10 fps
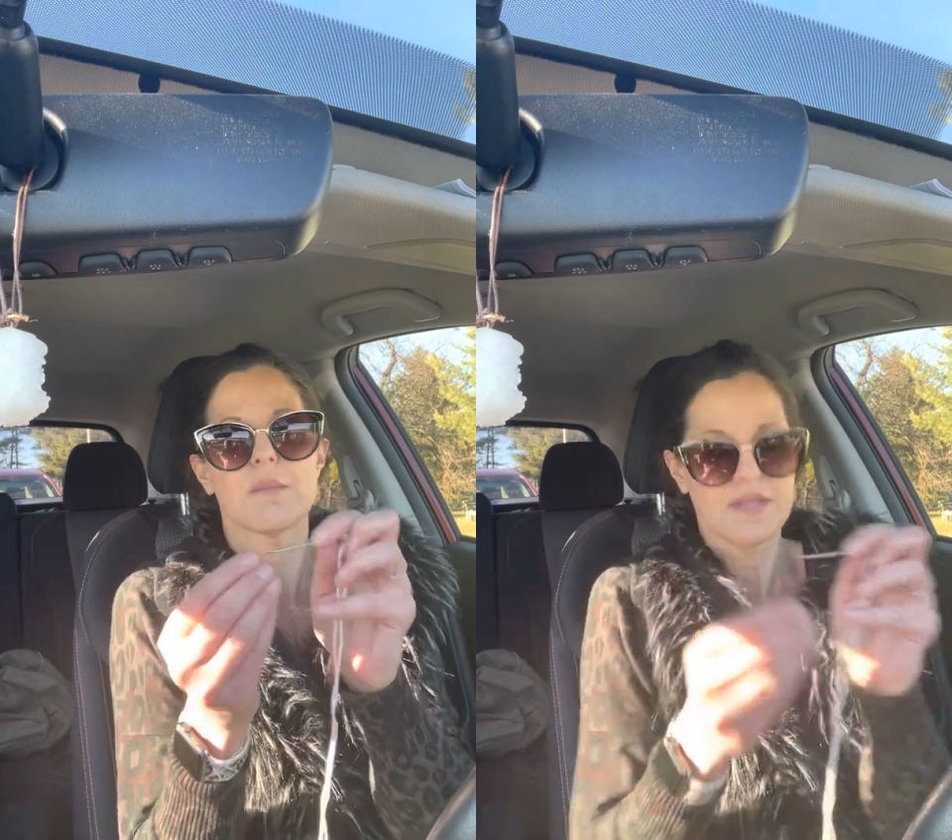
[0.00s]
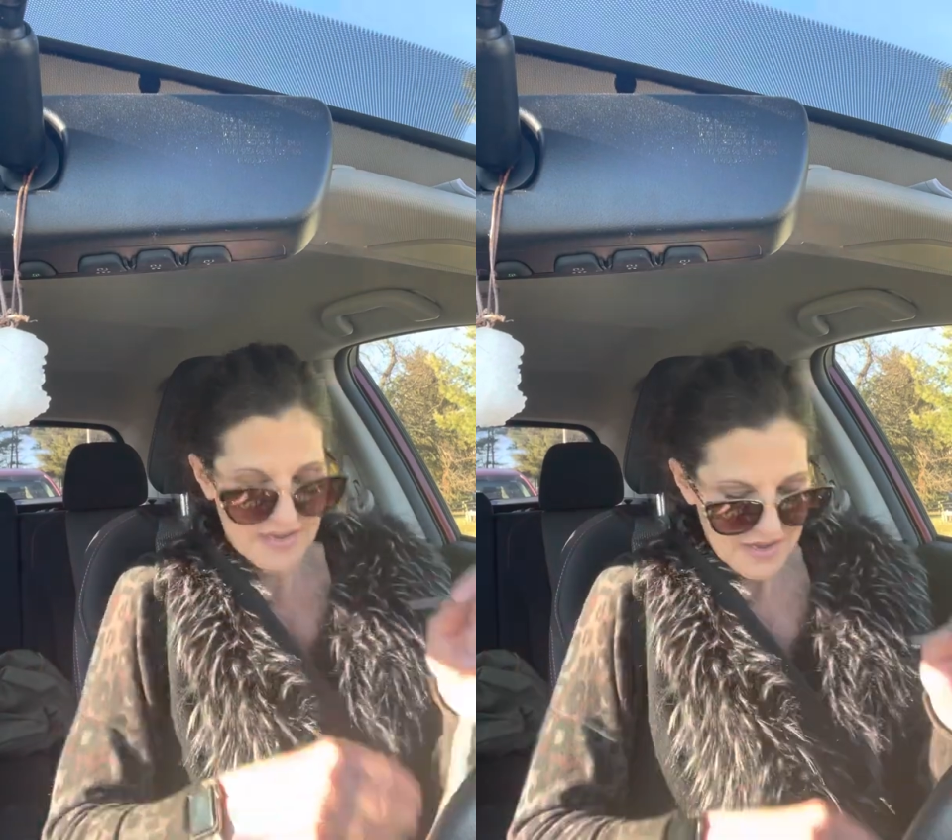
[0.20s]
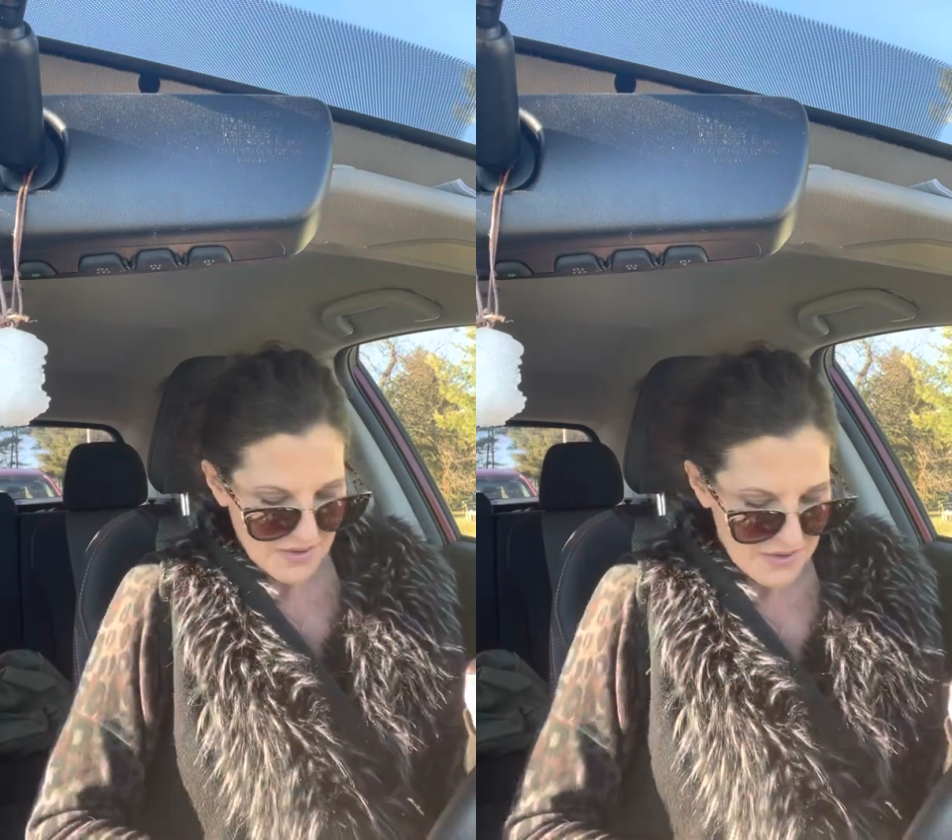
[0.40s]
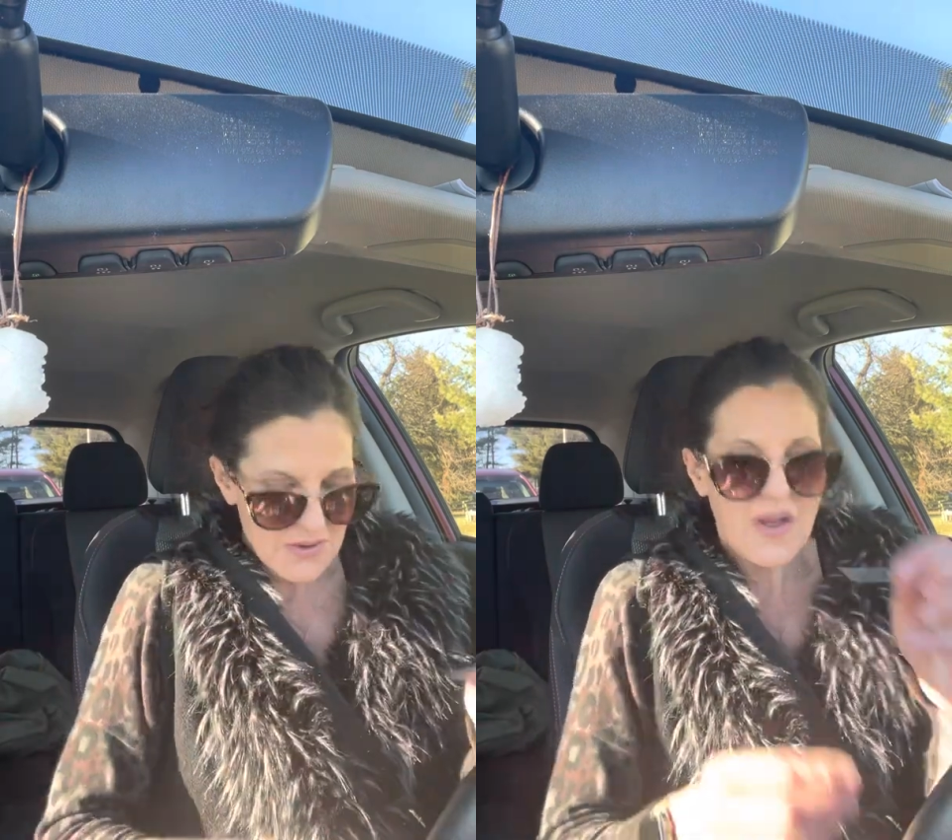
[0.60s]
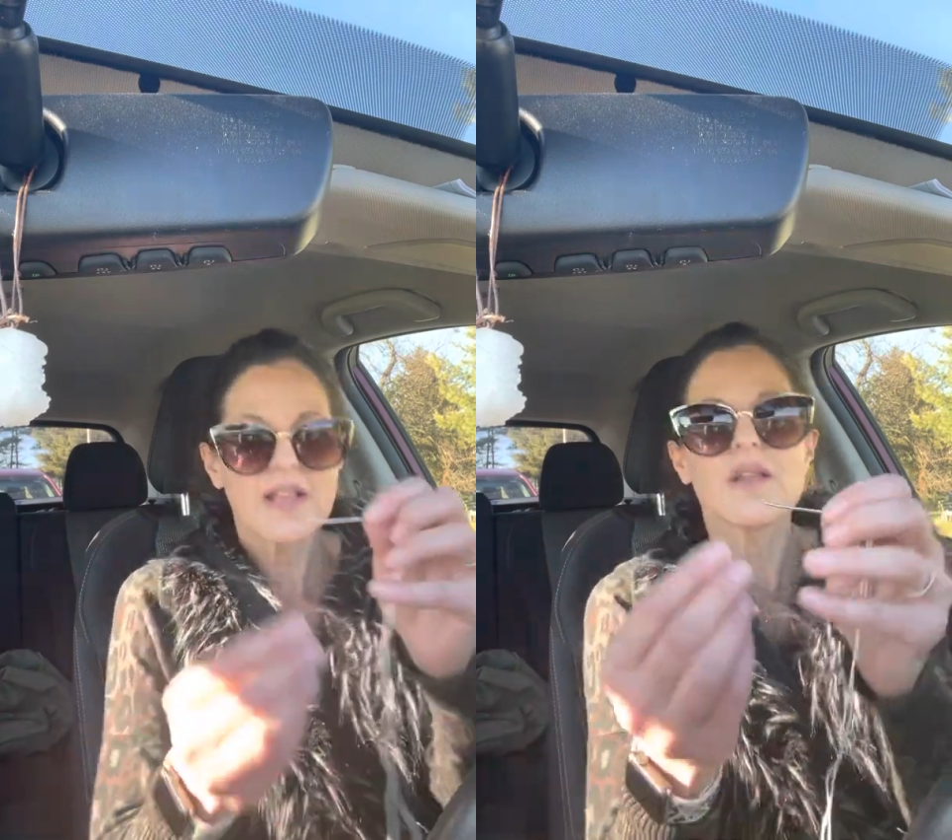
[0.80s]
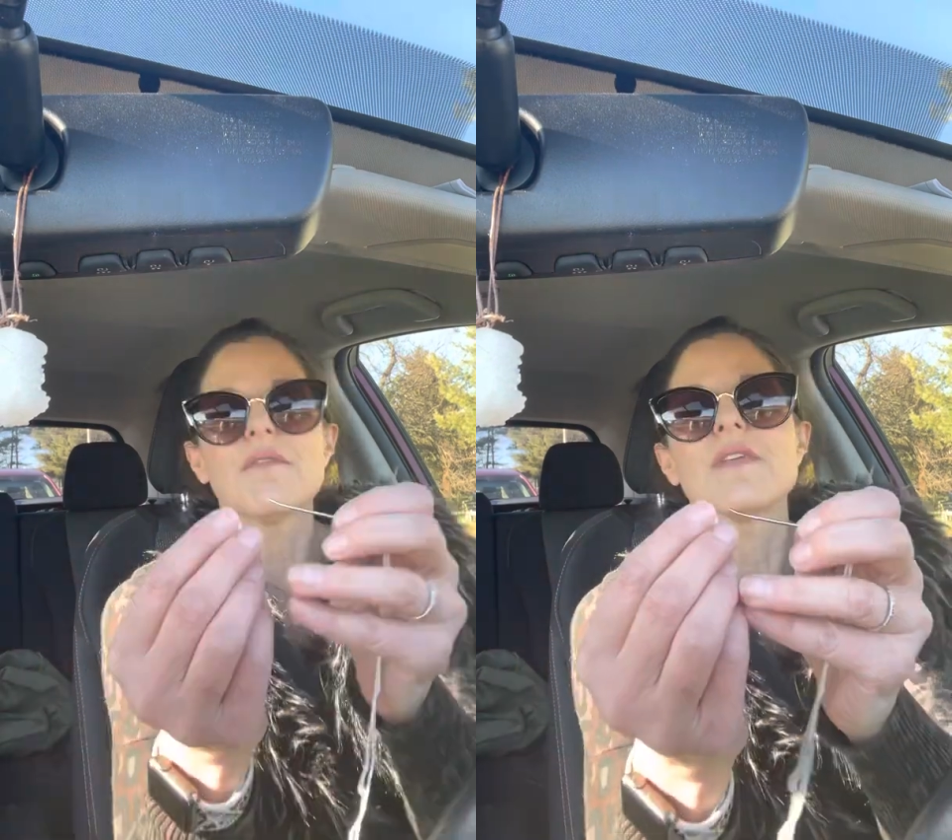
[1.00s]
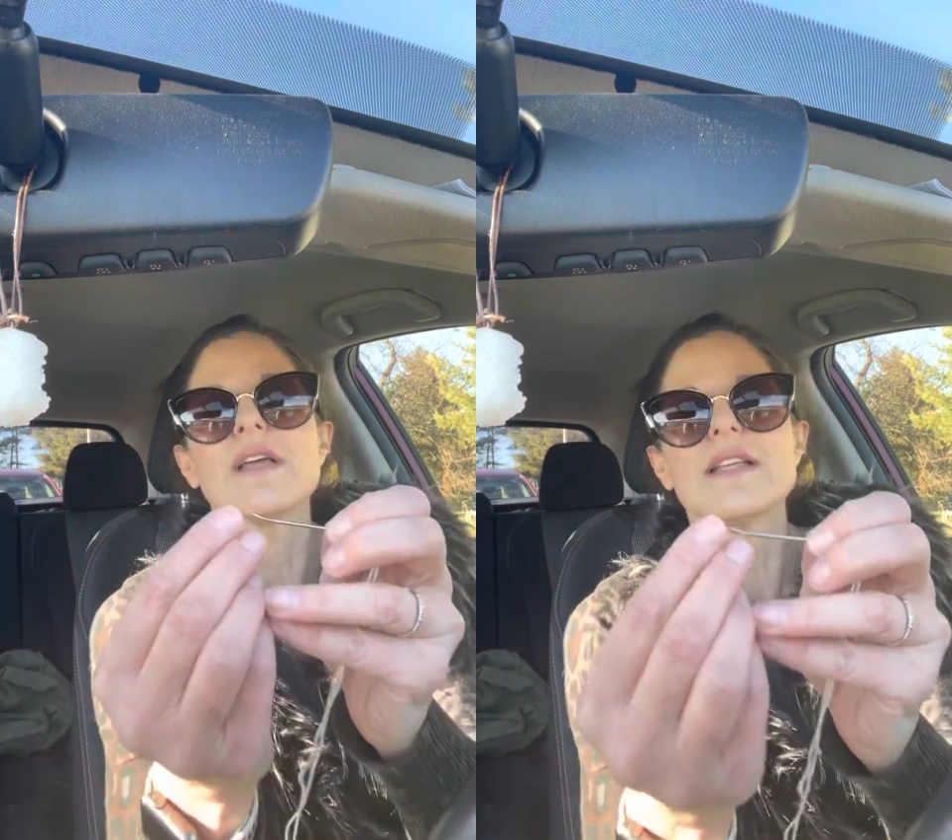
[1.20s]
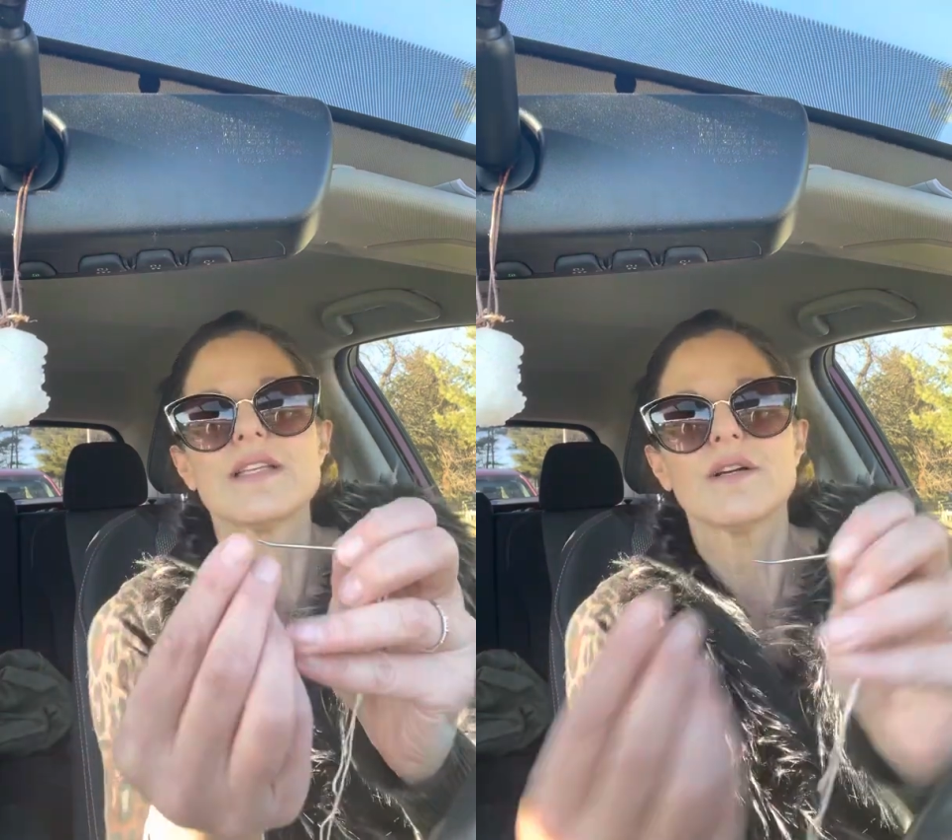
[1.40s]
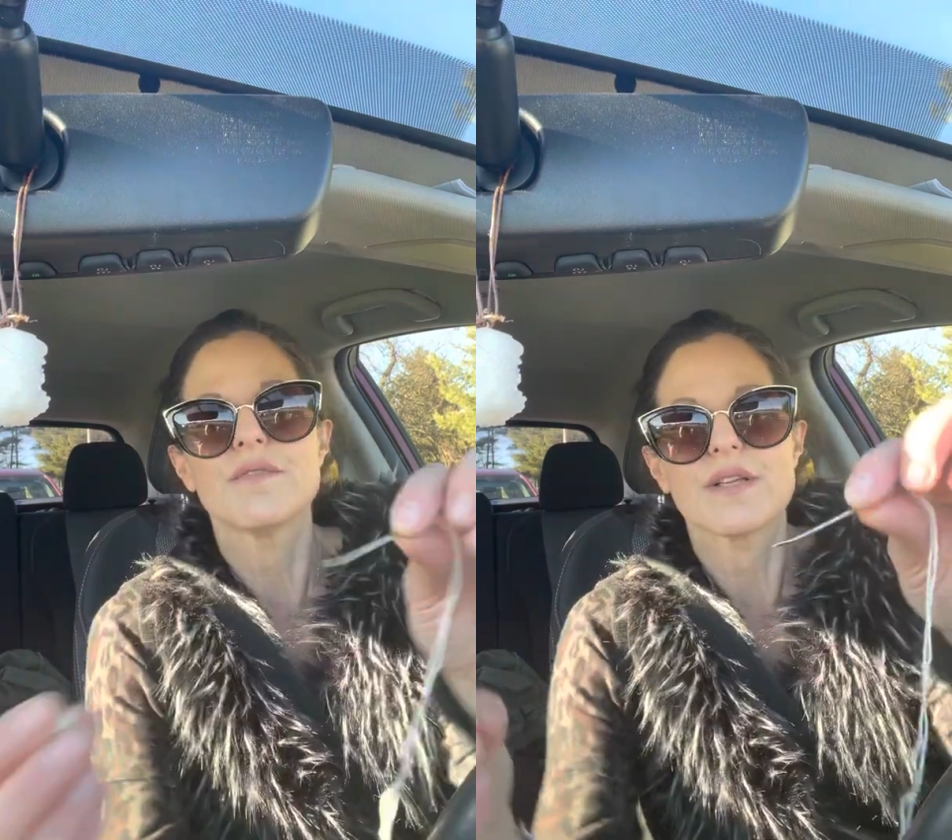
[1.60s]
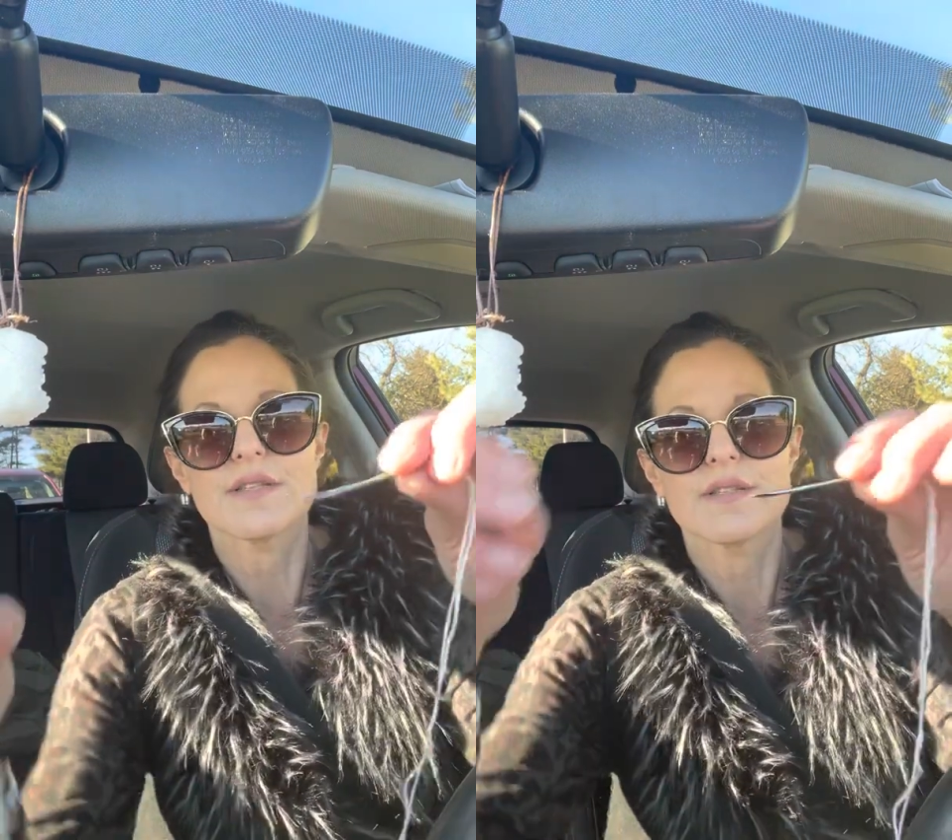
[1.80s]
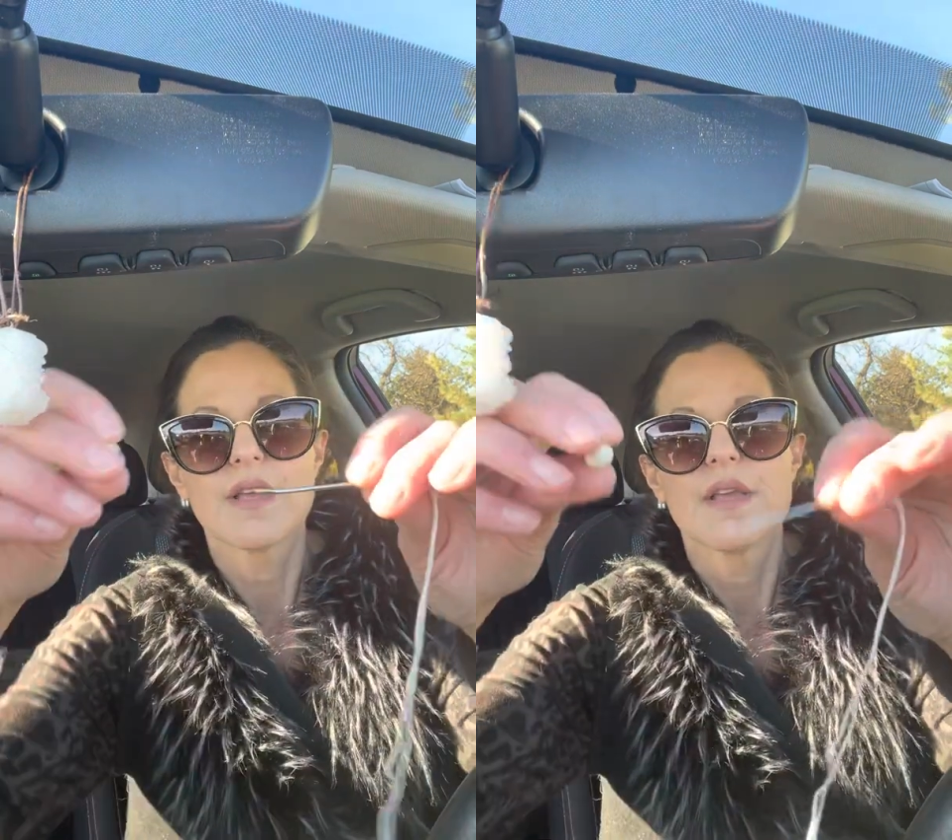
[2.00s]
But, you know, I love the idea of this.